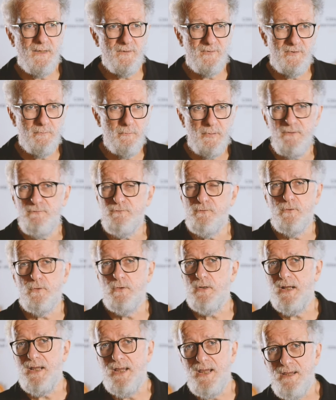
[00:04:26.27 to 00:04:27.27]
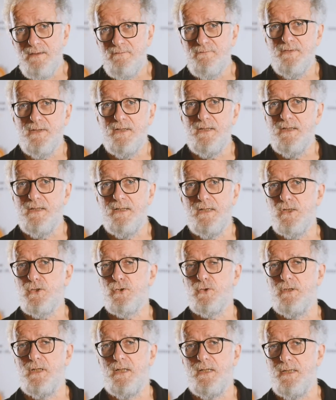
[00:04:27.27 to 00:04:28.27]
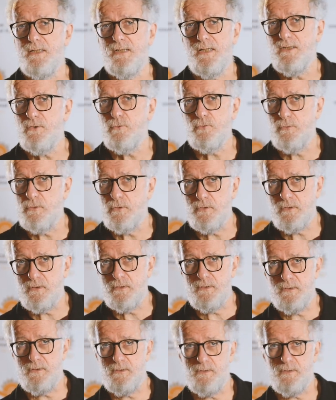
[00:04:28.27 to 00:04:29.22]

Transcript: assembly for every national network